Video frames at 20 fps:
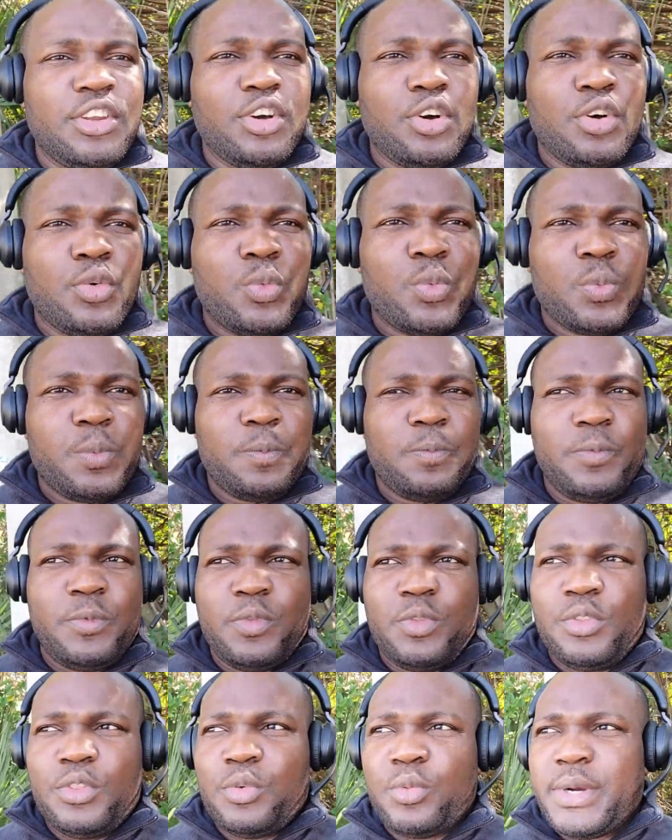Now,
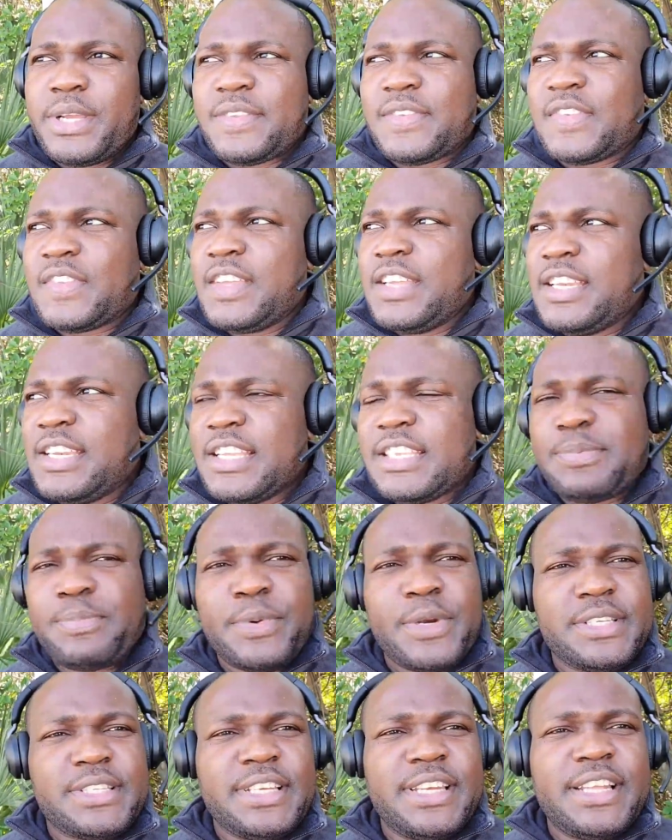the West Indies
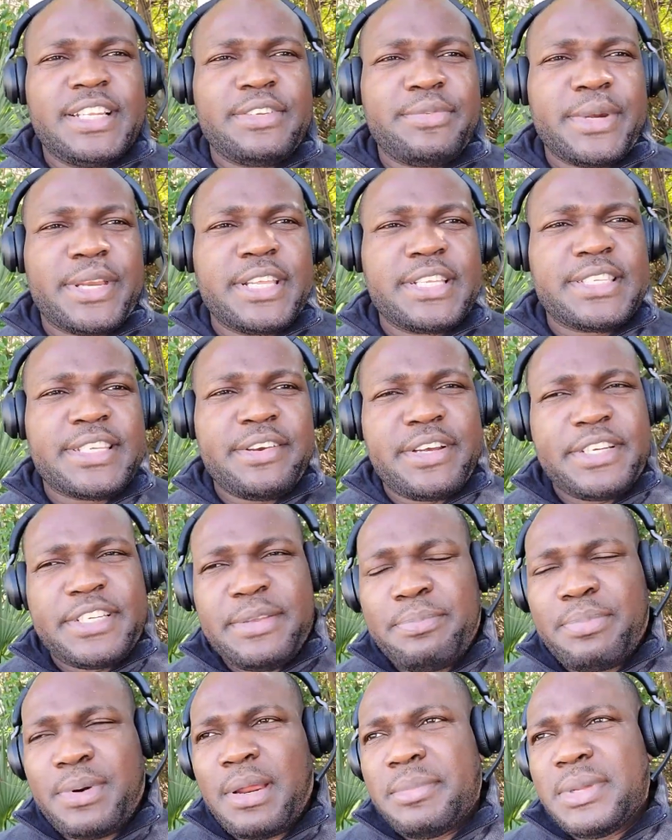president, Ricky
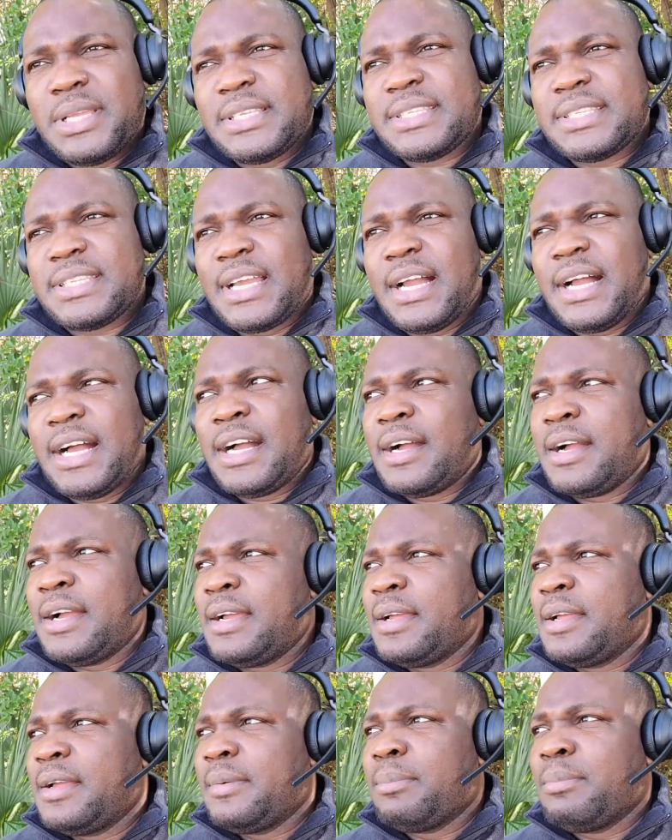Skerritt, he promised a
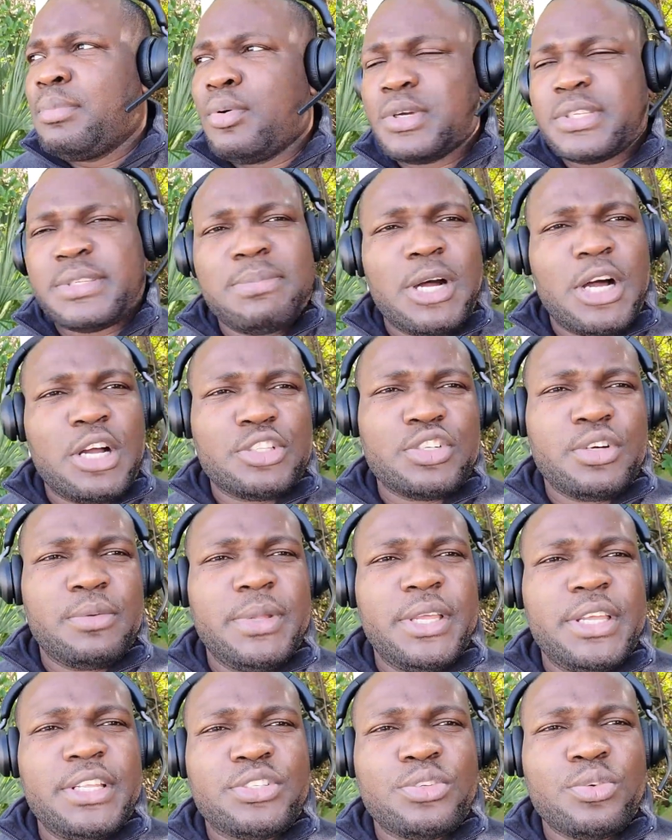
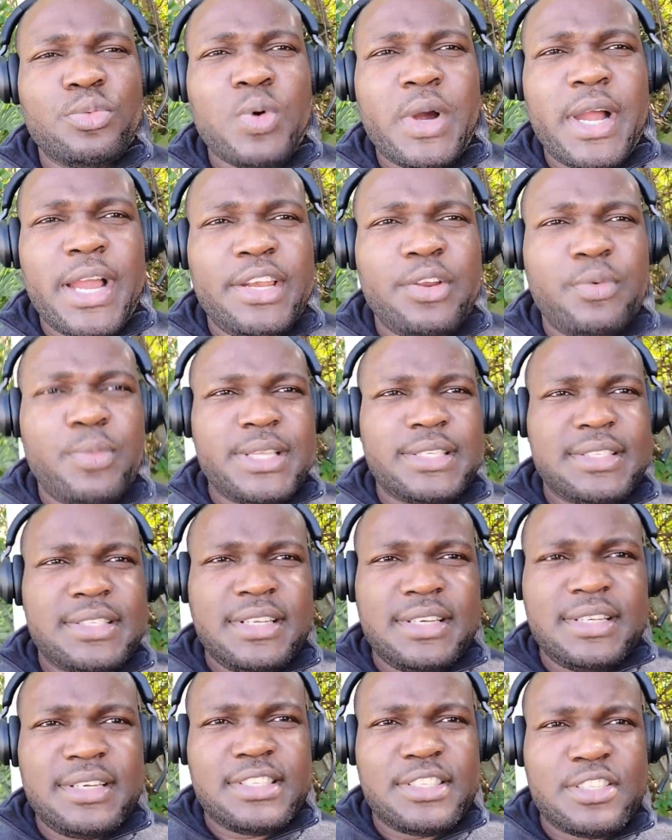postmortem into why the
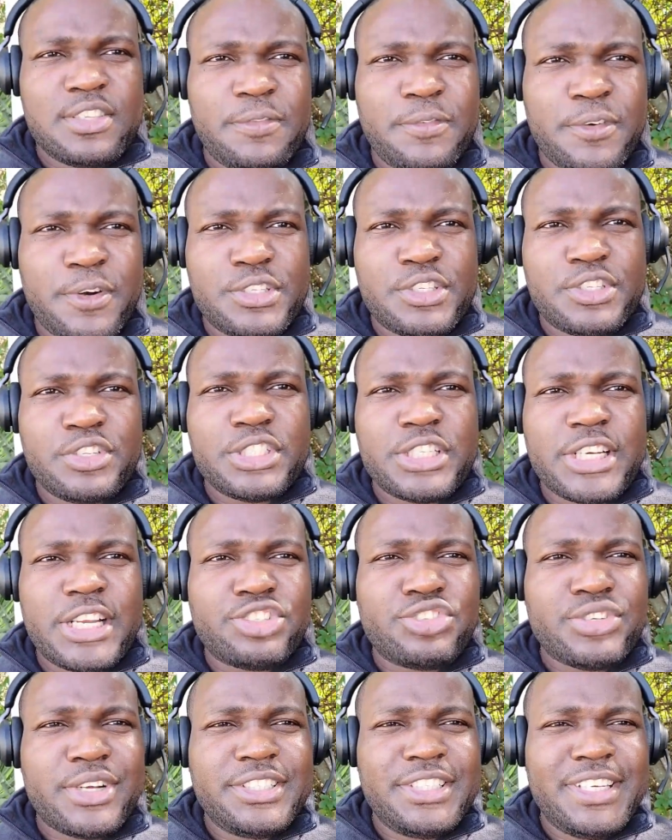West Indies suffered such
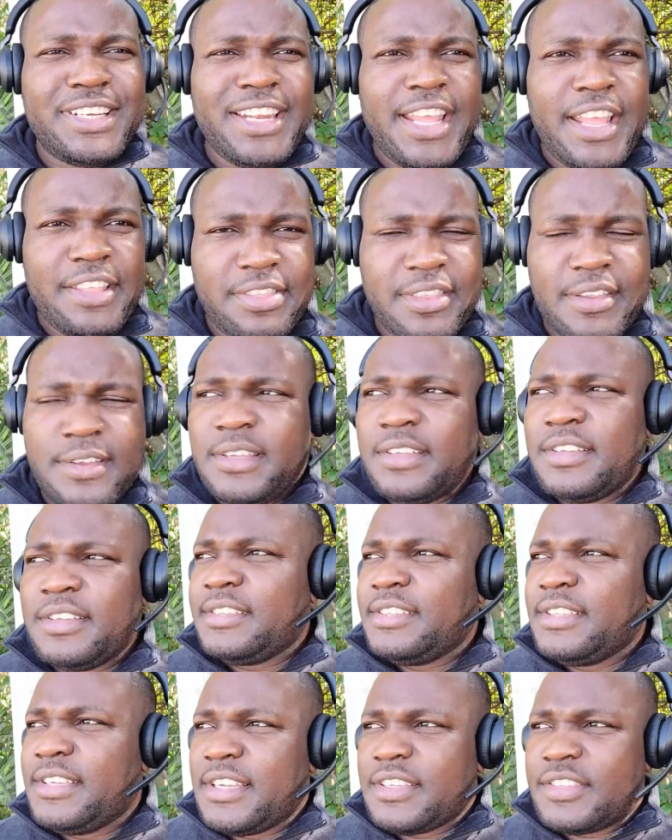a tragic death.
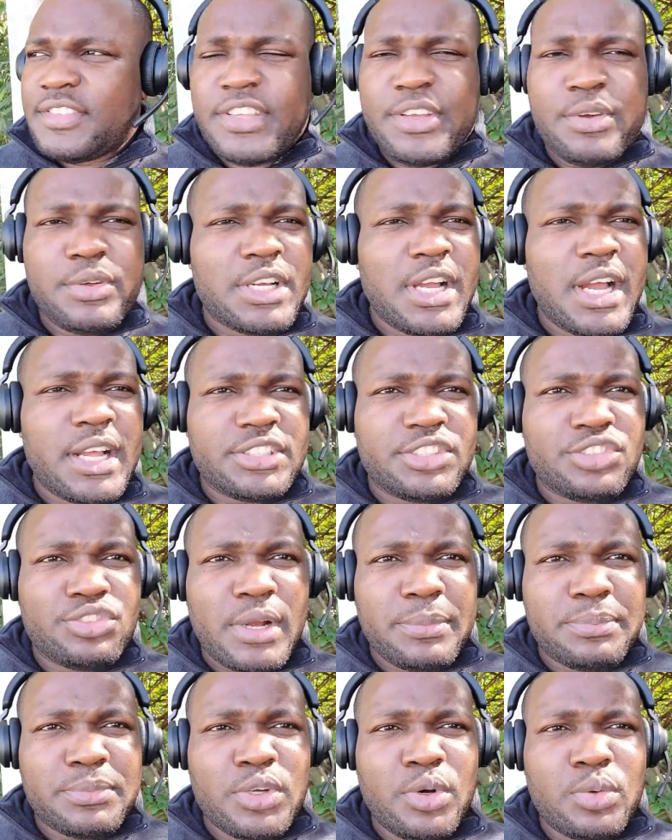Yes, they got
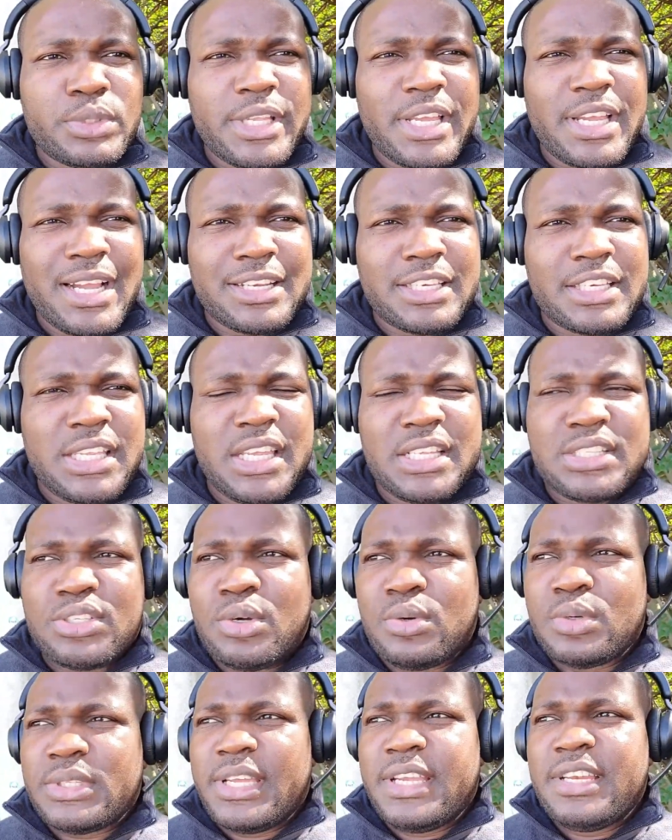dropped out, they got
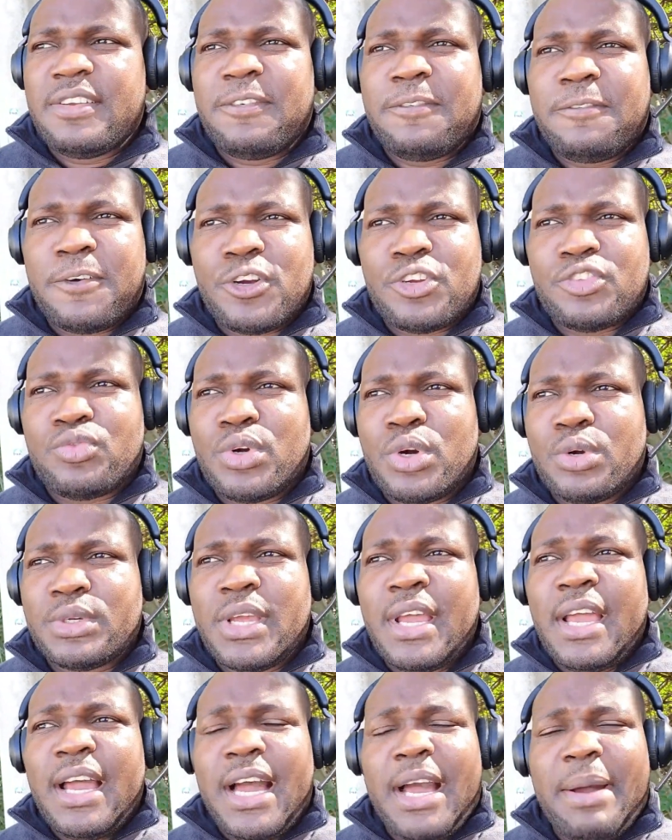kicked out in the first
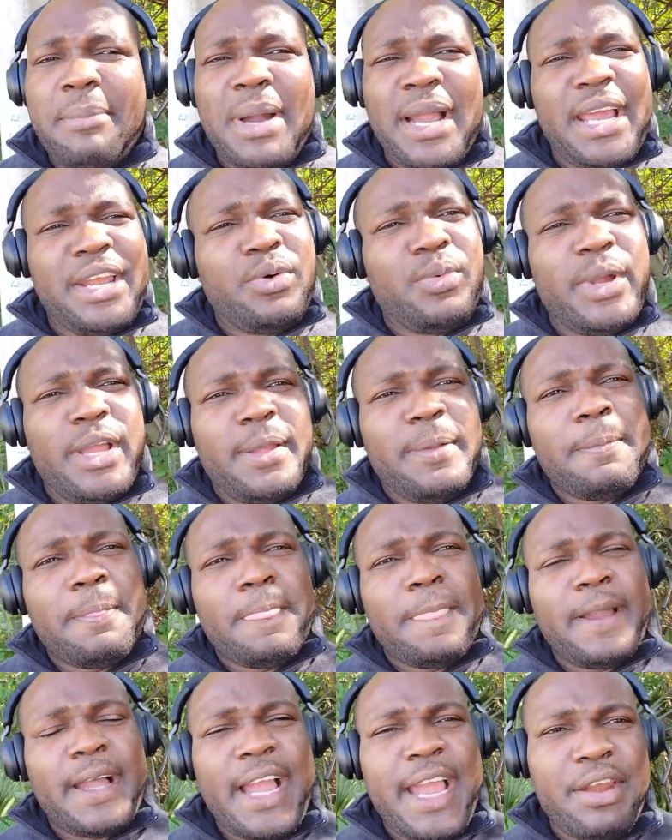round. And by the way,
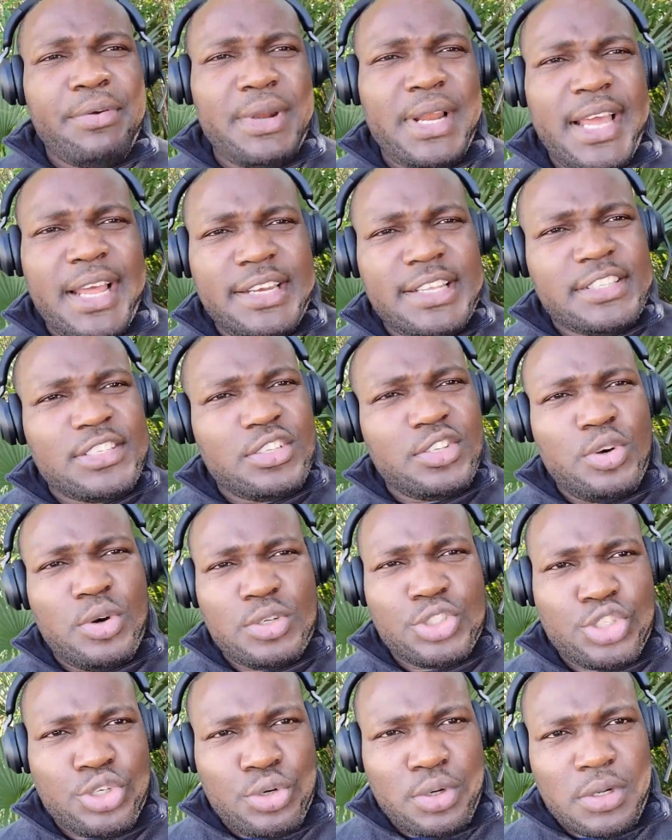Ireland is
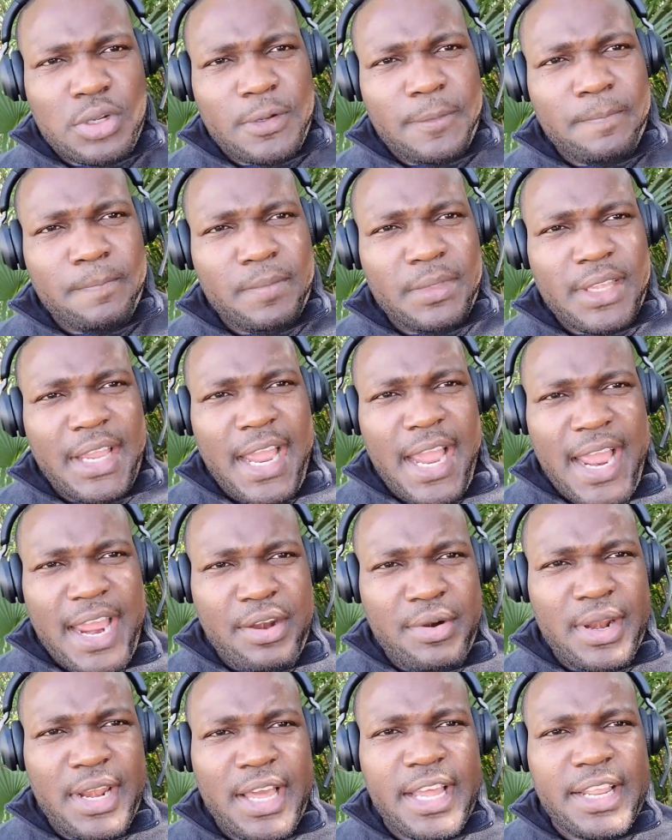no joke.
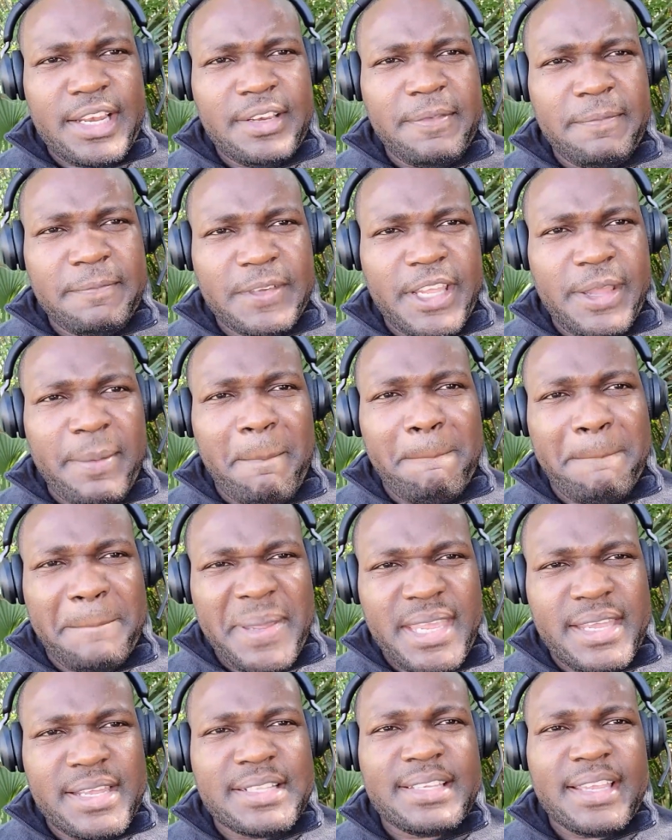Ireland, they
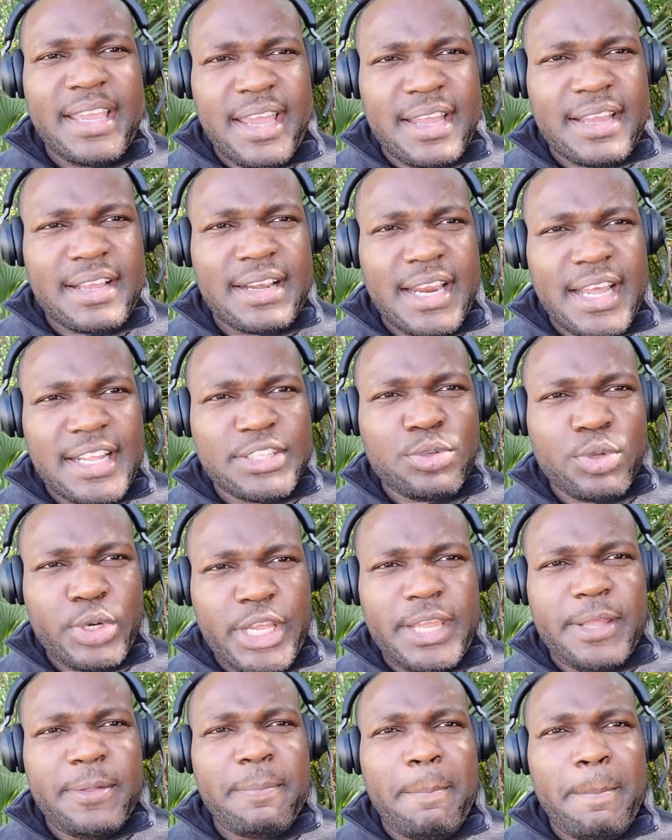beat England
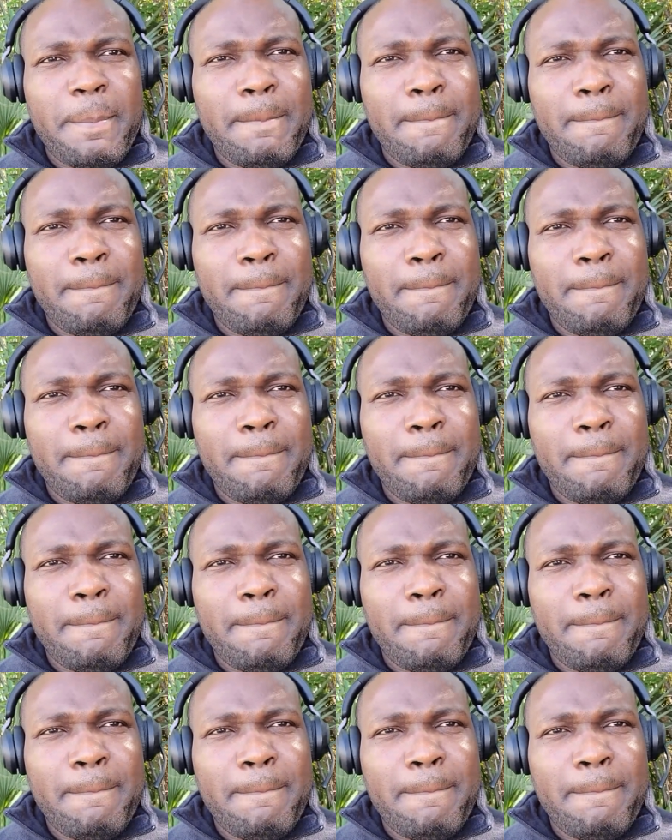today.